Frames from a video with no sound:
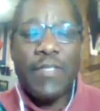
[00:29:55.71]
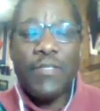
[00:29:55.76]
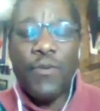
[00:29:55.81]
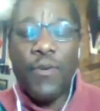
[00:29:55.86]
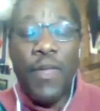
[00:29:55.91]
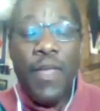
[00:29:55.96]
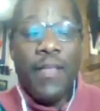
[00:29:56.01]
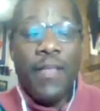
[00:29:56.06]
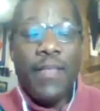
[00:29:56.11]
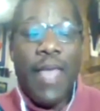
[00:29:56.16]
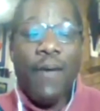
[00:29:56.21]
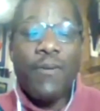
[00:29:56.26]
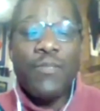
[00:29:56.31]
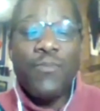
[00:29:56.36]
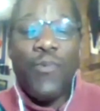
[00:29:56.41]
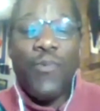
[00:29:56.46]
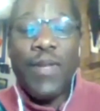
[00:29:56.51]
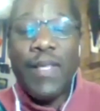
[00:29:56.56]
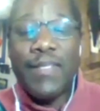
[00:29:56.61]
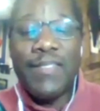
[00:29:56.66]
So that was
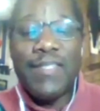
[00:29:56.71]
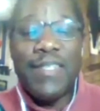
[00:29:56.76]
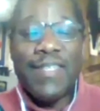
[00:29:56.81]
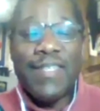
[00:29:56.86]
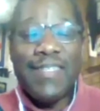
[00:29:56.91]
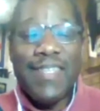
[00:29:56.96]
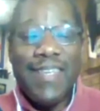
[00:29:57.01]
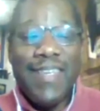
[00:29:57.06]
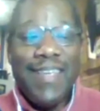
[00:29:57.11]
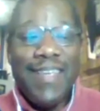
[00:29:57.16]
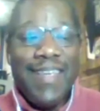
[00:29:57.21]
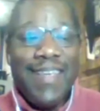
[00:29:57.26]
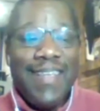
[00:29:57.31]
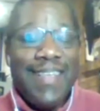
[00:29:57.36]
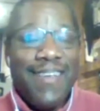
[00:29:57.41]
one instance. There